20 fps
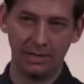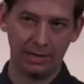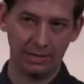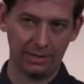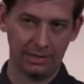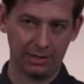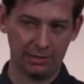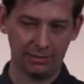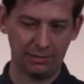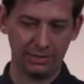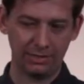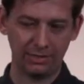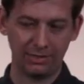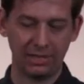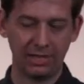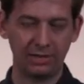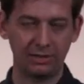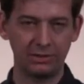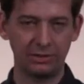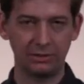Now in this
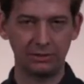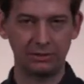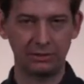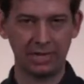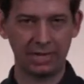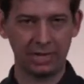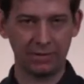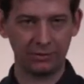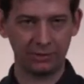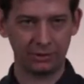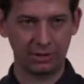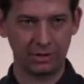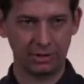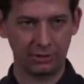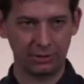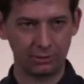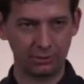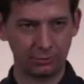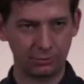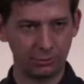case, you then have to kind
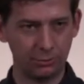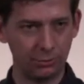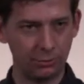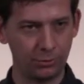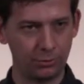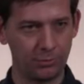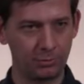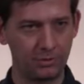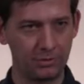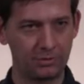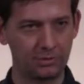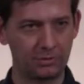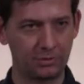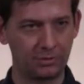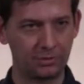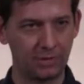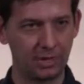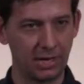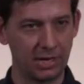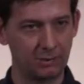of scroll through a bunch of
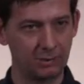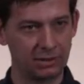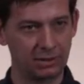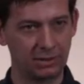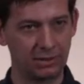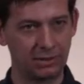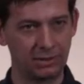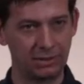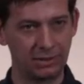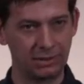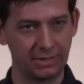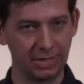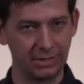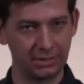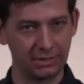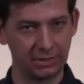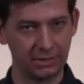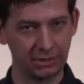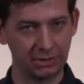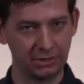different items that are in that
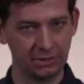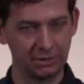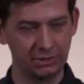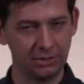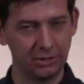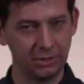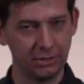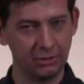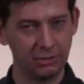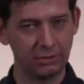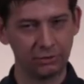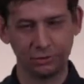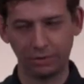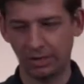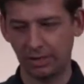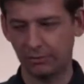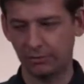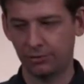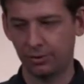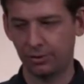section to try
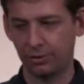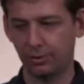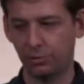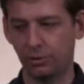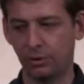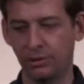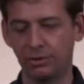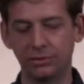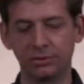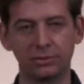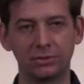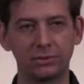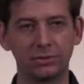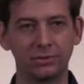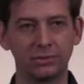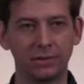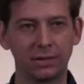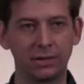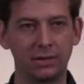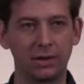to find the ones
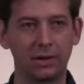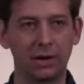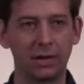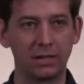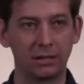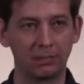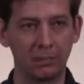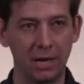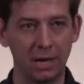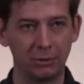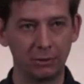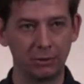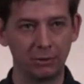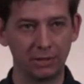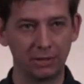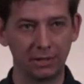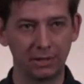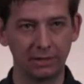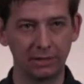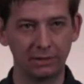that are Alabama
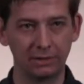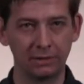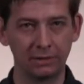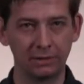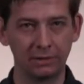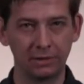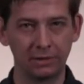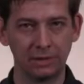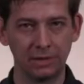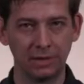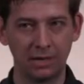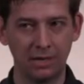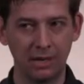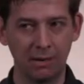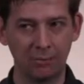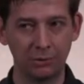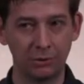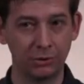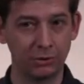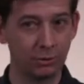related.
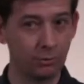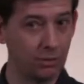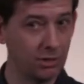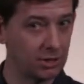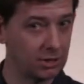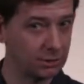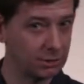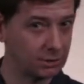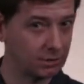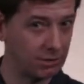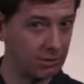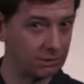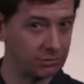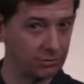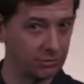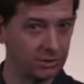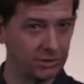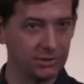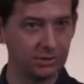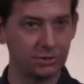So you're welcome to browse.
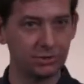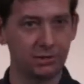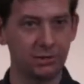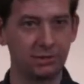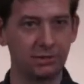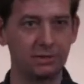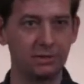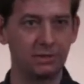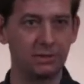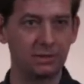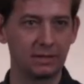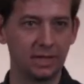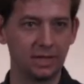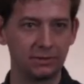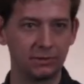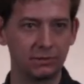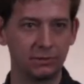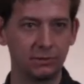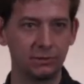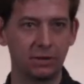This is a good
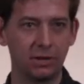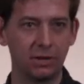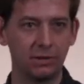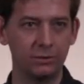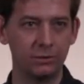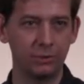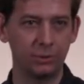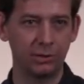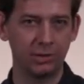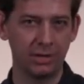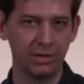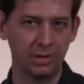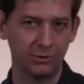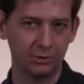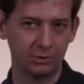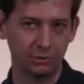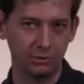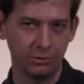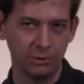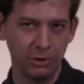case too, where you can
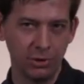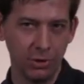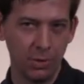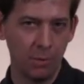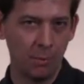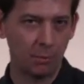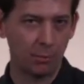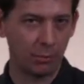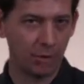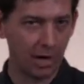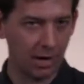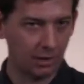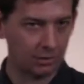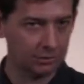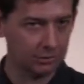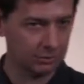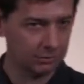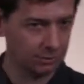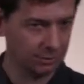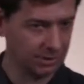also
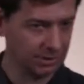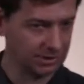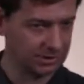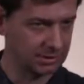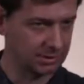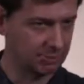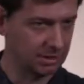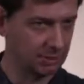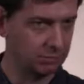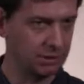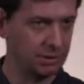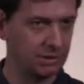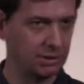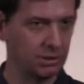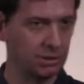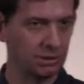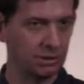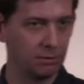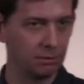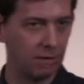browse through things that may be
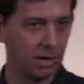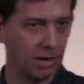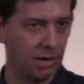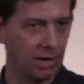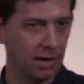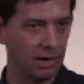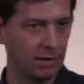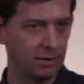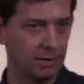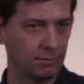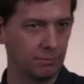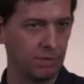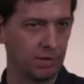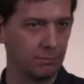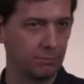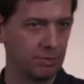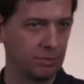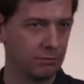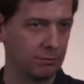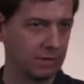nearby, that
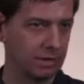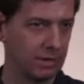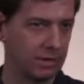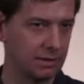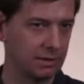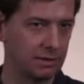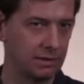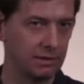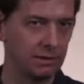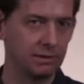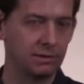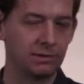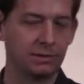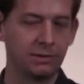might be related,